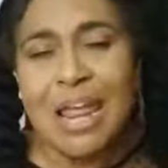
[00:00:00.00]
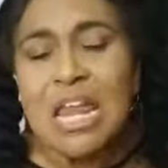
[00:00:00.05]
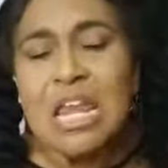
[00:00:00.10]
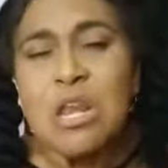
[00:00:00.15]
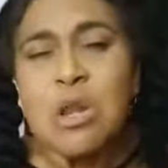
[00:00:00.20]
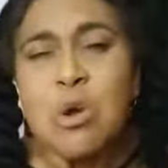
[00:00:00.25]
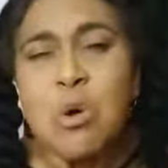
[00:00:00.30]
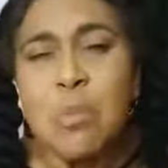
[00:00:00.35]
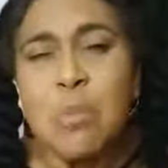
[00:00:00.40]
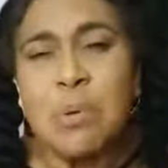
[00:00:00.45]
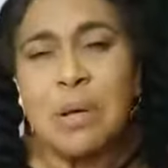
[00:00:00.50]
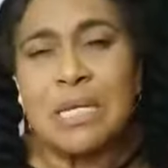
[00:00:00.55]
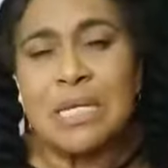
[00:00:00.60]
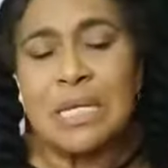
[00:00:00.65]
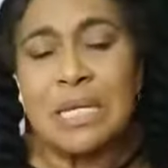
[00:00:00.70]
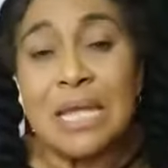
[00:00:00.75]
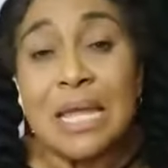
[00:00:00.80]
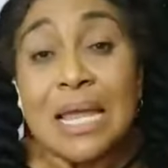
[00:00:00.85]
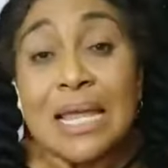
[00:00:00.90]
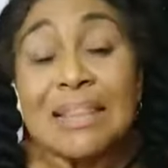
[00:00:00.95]
a
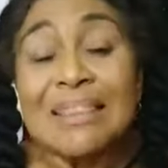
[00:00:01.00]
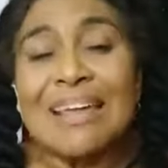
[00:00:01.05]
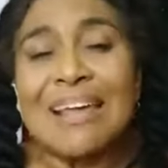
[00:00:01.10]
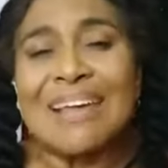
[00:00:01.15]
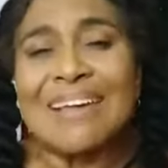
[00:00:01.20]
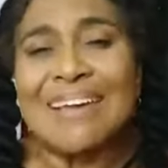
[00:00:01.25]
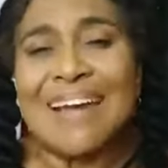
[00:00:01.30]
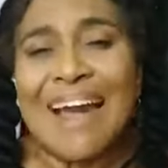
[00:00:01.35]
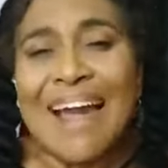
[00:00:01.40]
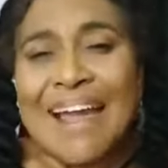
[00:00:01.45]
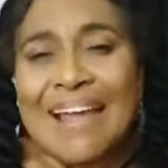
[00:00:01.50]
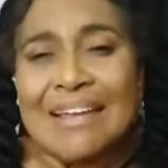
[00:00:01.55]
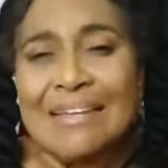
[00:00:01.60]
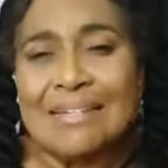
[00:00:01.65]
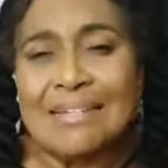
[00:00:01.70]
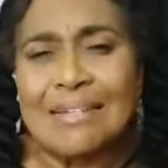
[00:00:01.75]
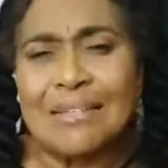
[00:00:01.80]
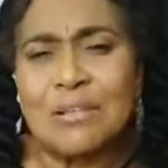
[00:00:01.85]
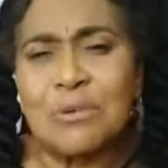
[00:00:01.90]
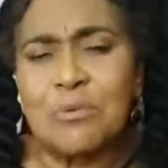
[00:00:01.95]
nobody, the kind
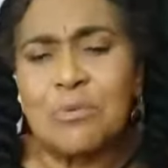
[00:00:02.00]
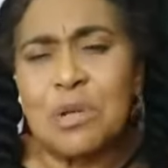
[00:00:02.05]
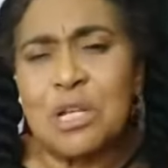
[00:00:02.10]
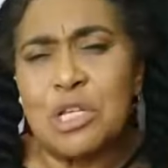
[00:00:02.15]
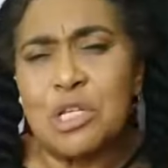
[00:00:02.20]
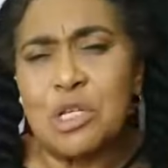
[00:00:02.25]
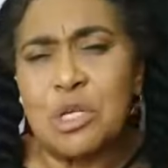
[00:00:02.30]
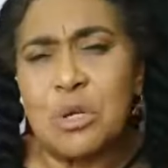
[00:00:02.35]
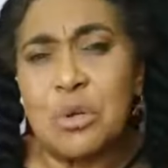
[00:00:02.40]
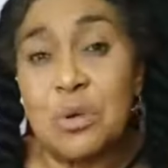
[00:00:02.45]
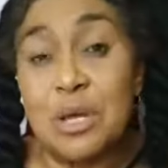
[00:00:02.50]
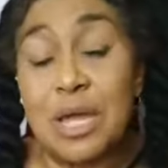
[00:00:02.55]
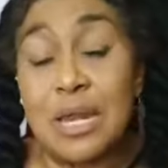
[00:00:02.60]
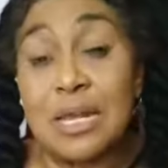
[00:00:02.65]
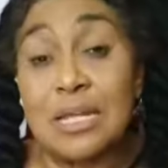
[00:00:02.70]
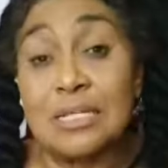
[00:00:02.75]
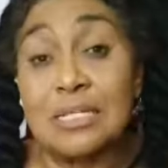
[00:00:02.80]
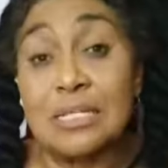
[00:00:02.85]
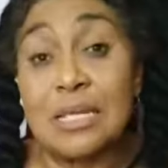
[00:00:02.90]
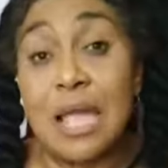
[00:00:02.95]
that the rich look at
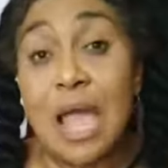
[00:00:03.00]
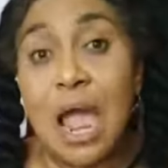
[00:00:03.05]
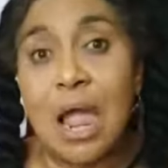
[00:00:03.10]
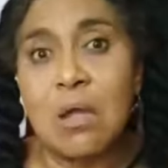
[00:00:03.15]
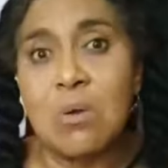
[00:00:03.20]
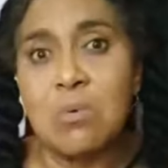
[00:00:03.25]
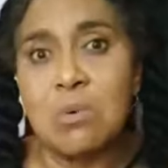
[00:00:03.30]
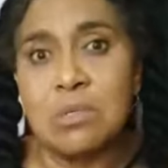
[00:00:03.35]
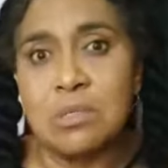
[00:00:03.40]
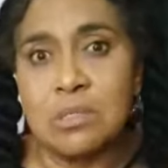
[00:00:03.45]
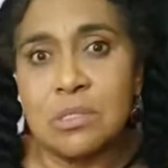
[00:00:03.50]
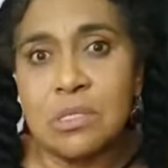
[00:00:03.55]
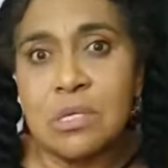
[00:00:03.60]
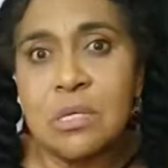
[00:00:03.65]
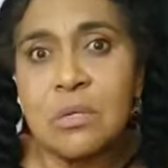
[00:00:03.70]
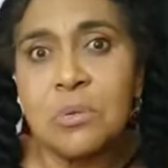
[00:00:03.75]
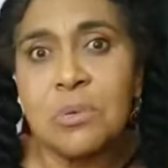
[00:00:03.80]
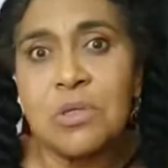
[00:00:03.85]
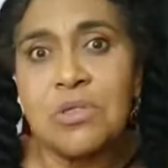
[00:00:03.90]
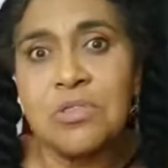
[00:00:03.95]
and say, I will
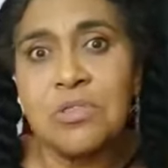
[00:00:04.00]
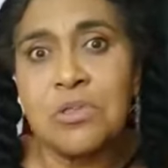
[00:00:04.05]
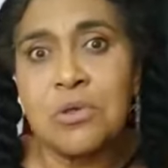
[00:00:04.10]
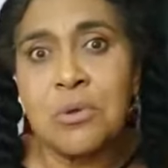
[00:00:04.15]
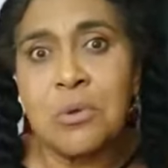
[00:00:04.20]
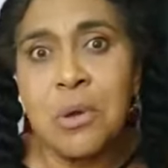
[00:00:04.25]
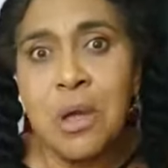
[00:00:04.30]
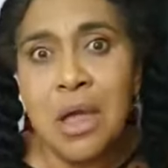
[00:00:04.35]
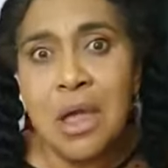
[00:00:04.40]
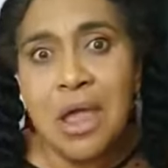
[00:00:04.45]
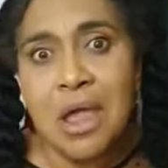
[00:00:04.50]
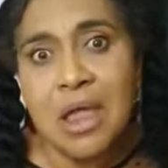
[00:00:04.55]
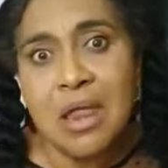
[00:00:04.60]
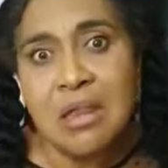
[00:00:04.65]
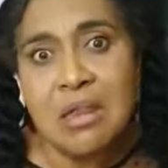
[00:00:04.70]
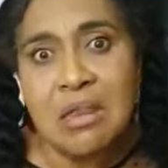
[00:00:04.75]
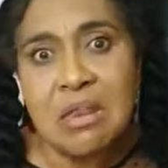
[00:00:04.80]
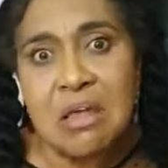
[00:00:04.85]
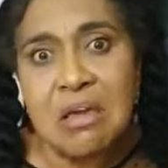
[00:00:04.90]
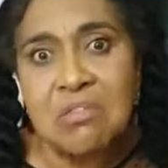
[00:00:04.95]
deal with you
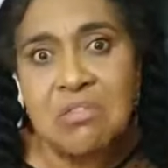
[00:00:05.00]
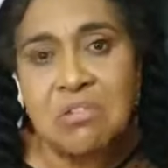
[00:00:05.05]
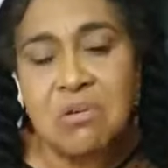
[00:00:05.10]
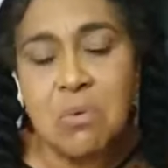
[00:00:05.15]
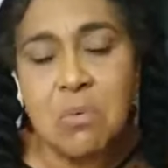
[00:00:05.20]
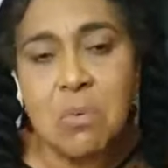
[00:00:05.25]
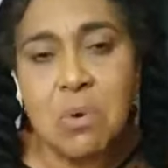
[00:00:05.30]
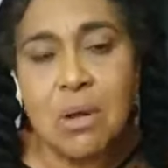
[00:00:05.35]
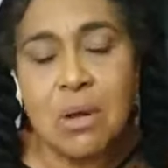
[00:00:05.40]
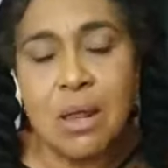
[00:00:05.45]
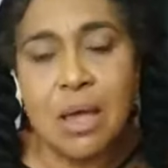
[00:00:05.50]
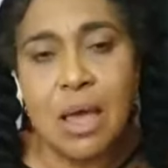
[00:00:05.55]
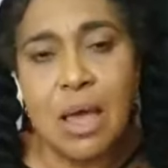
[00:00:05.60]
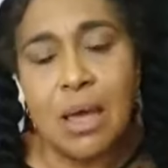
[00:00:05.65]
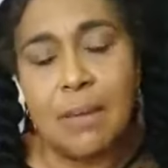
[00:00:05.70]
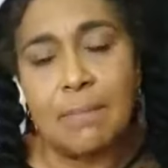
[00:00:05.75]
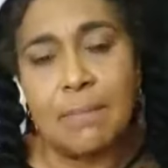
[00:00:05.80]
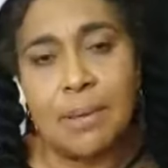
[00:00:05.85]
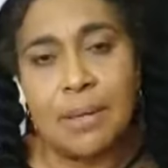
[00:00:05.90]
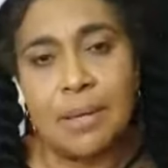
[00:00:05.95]
and nothing will
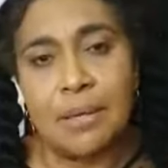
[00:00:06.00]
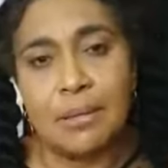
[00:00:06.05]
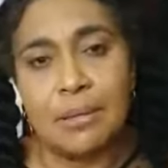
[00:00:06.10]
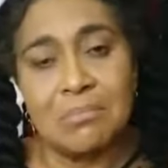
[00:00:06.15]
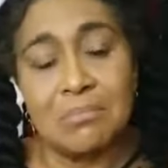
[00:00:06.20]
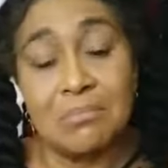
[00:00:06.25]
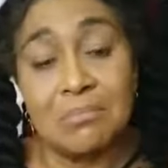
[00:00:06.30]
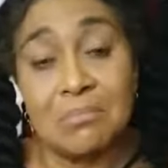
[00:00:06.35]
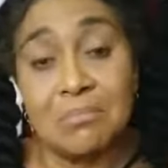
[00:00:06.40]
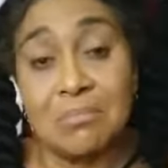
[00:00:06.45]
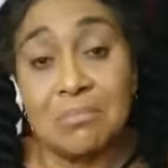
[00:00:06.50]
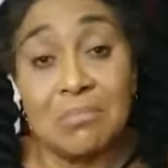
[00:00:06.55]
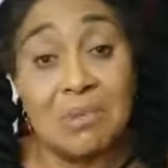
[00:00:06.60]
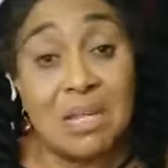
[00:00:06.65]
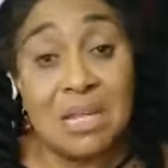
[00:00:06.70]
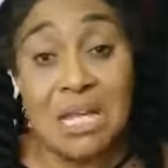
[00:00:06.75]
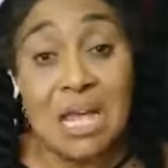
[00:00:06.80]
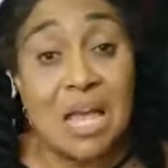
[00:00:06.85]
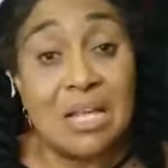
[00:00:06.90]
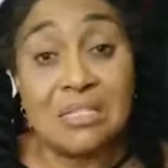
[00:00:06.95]
happen.
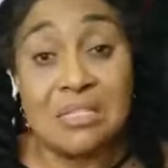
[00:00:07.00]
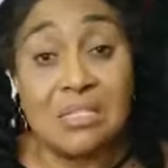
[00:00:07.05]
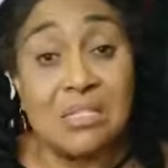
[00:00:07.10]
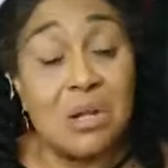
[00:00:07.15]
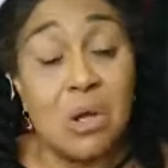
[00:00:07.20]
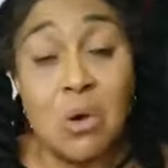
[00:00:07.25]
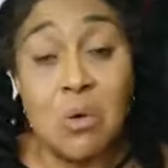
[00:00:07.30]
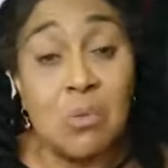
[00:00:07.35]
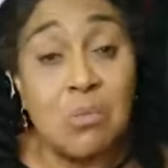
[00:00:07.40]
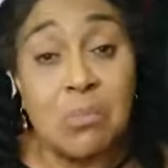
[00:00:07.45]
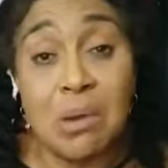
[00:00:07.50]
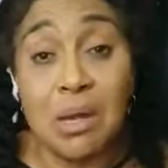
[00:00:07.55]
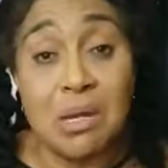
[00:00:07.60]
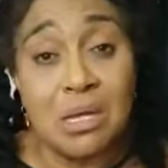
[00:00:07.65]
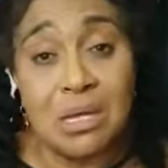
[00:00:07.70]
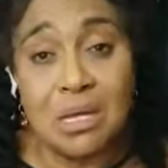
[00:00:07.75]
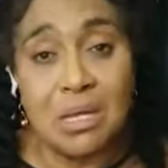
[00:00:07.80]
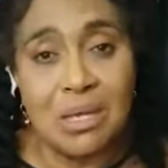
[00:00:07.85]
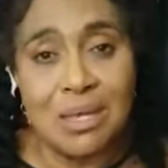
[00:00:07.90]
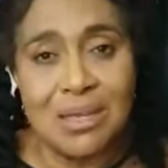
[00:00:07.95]
He has no
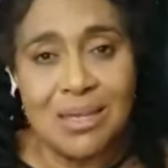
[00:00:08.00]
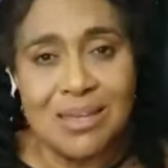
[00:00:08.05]
money.